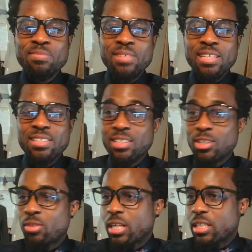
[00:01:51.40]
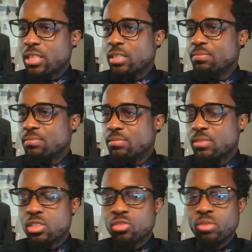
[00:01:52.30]
In the Karate Kid,
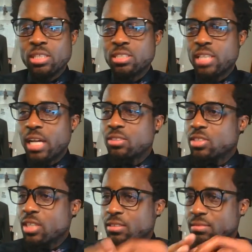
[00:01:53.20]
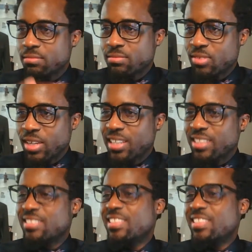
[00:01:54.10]
he trains Daniel-san, right,